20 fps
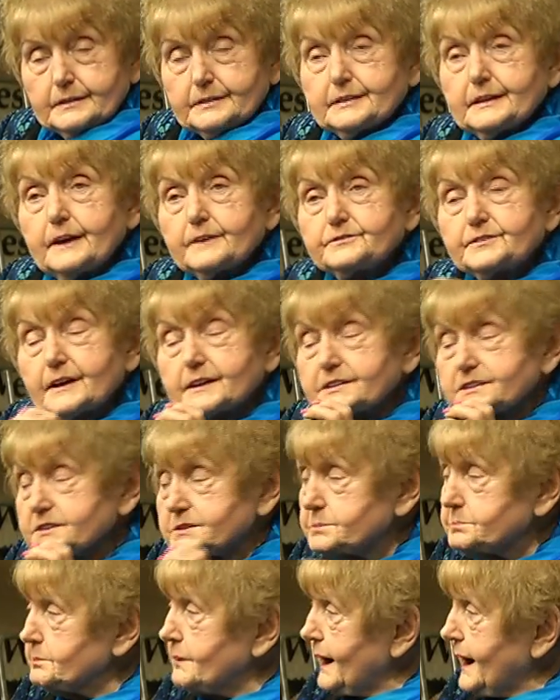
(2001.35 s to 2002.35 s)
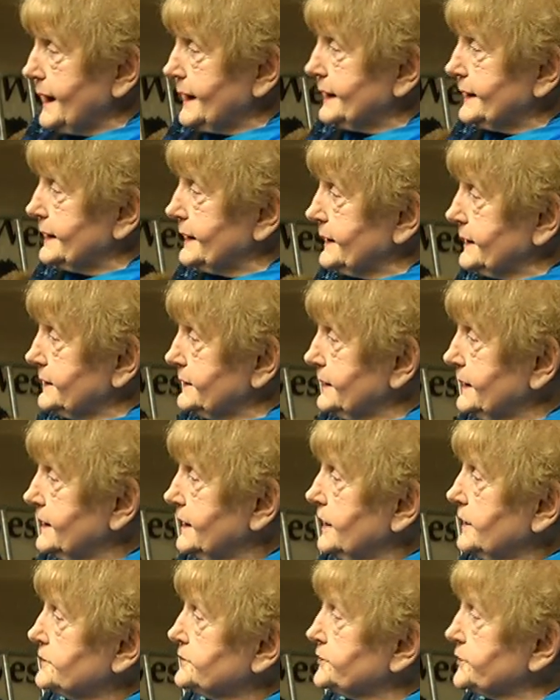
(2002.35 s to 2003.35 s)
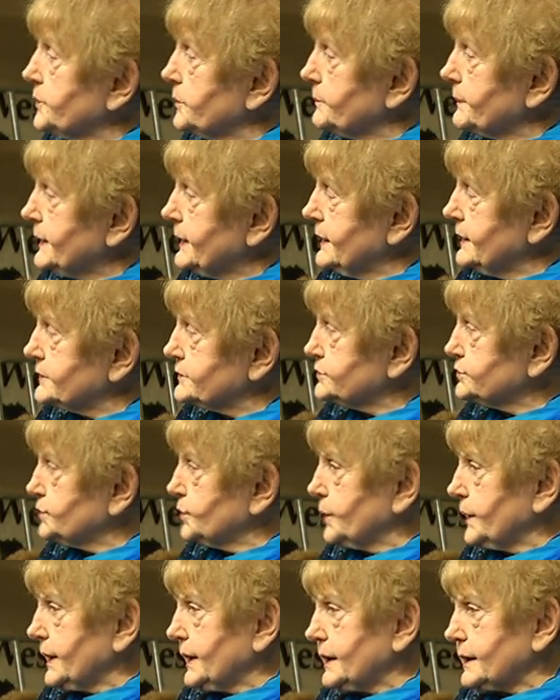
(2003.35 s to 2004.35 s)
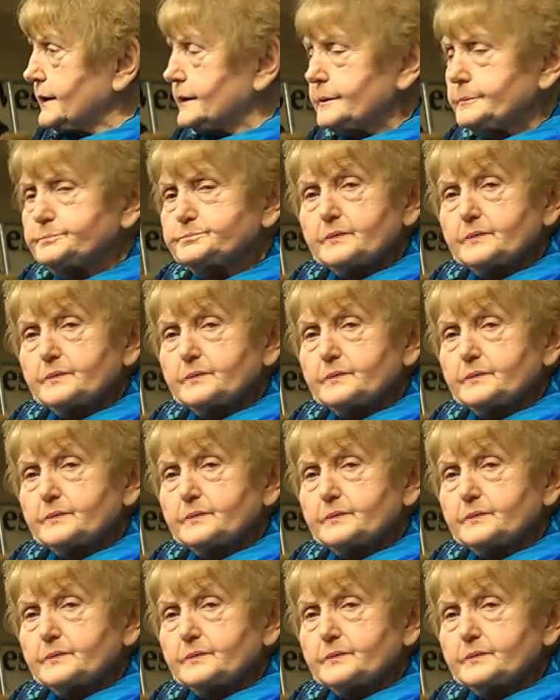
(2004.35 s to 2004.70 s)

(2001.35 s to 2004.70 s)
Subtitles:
They were smiling from ear to ear.